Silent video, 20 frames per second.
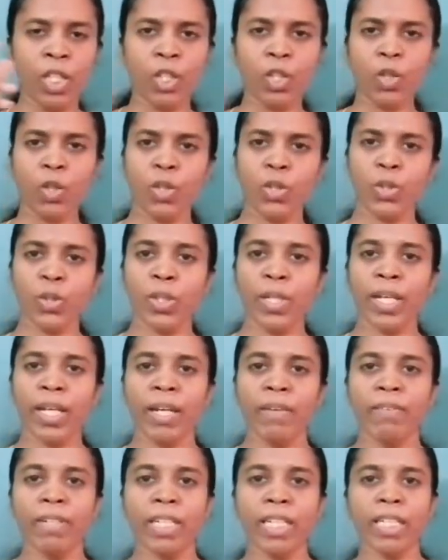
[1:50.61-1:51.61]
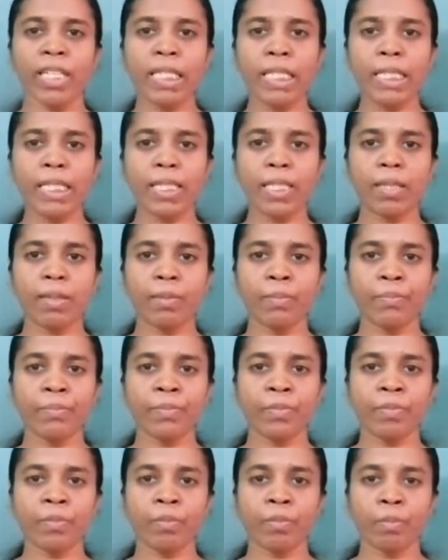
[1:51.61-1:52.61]
You also have done
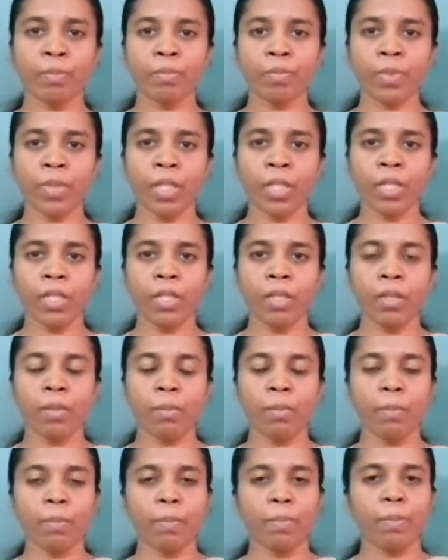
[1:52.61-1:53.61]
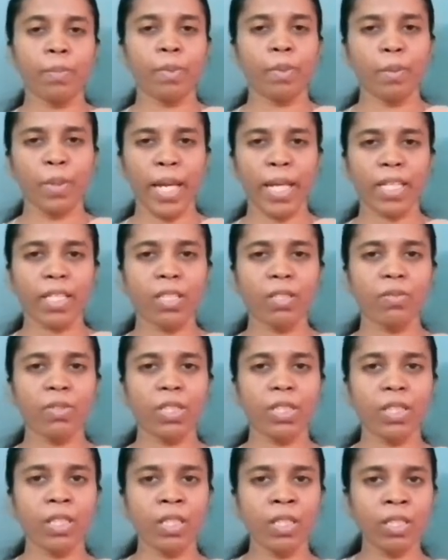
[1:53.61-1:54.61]
some
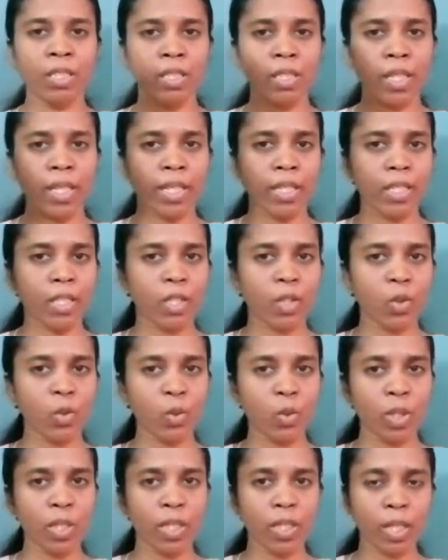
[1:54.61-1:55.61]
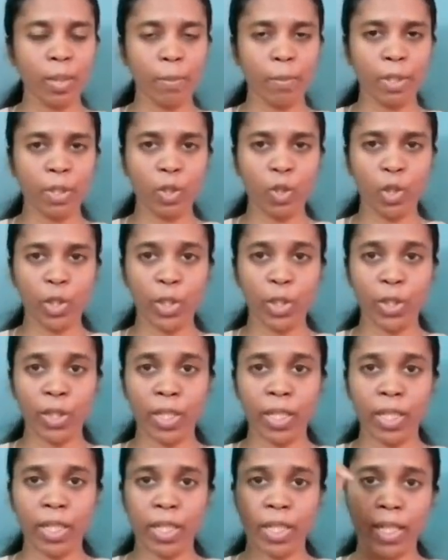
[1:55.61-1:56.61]
activities like ruler rubbing on your
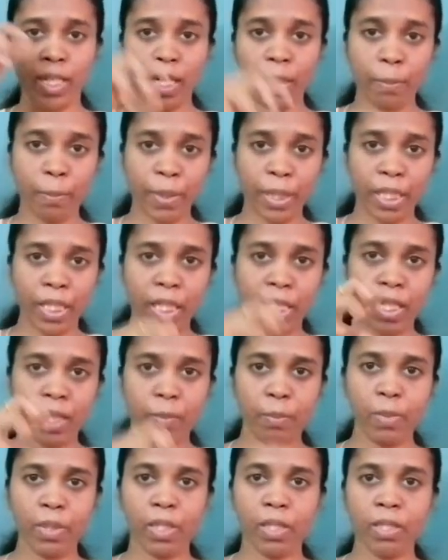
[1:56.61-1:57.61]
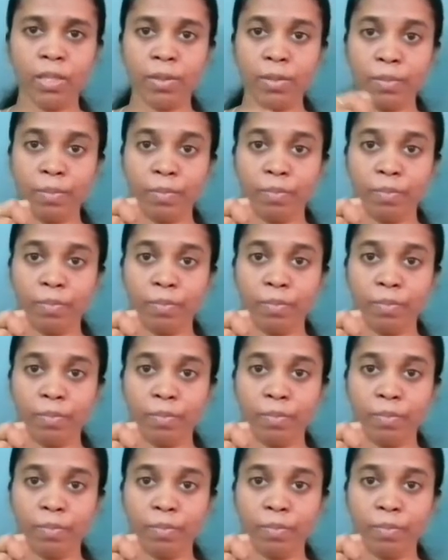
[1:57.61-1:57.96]
hair and picking up the